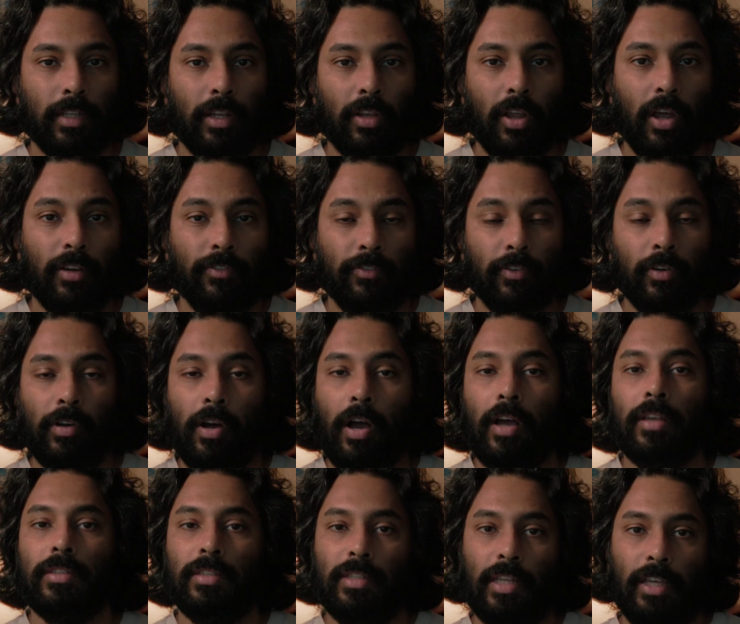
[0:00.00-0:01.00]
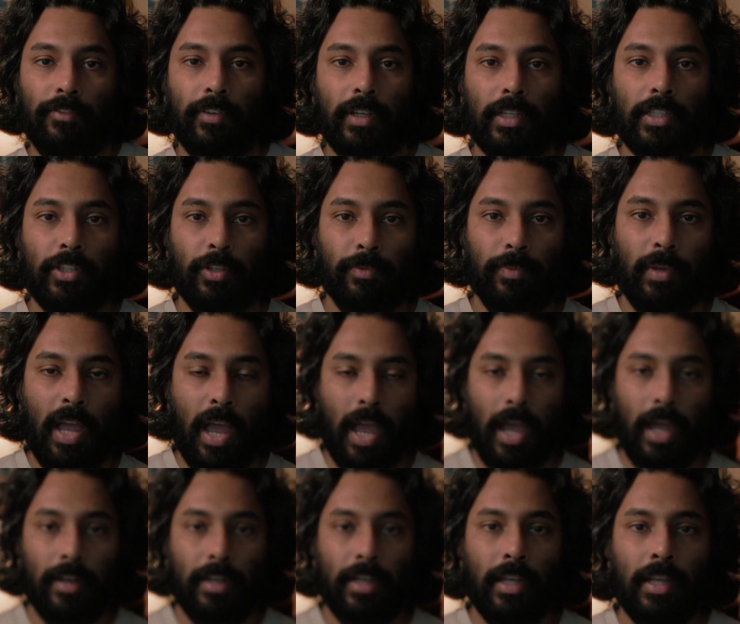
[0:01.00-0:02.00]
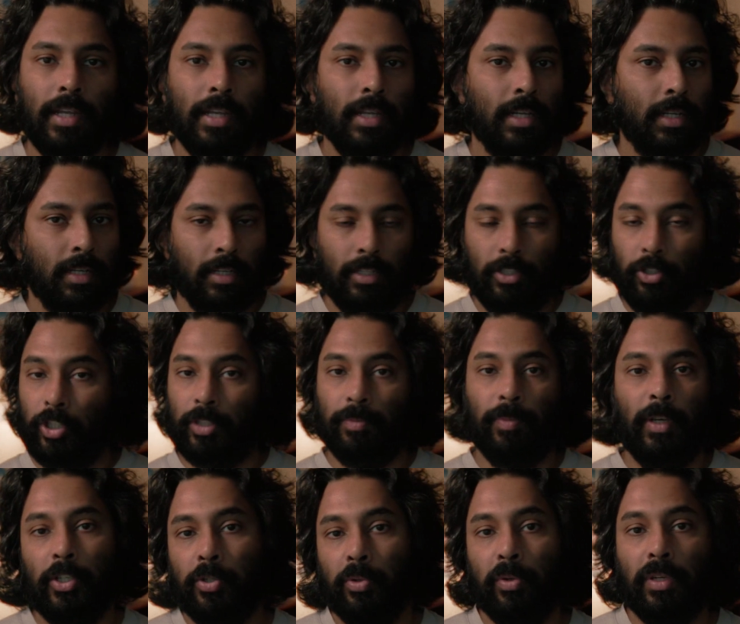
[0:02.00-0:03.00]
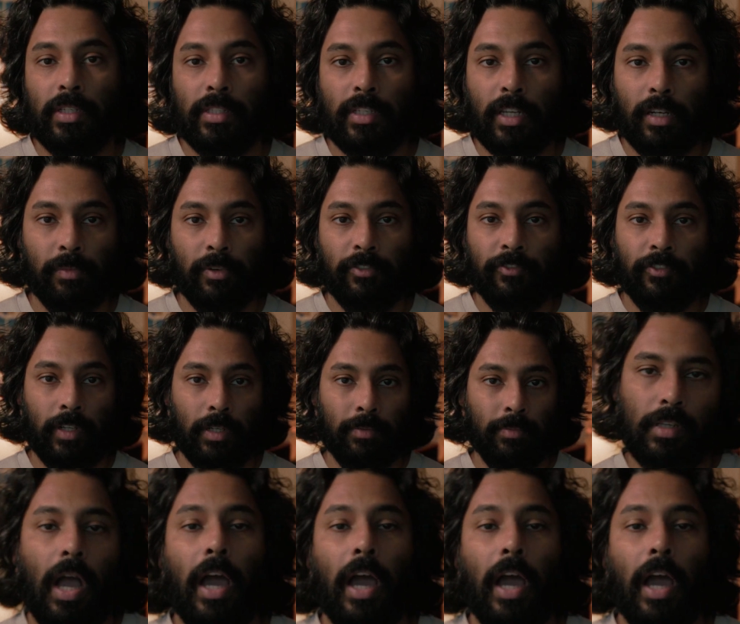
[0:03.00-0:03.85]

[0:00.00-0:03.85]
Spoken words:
a lot of cost savings to be had just by shooting cinema film.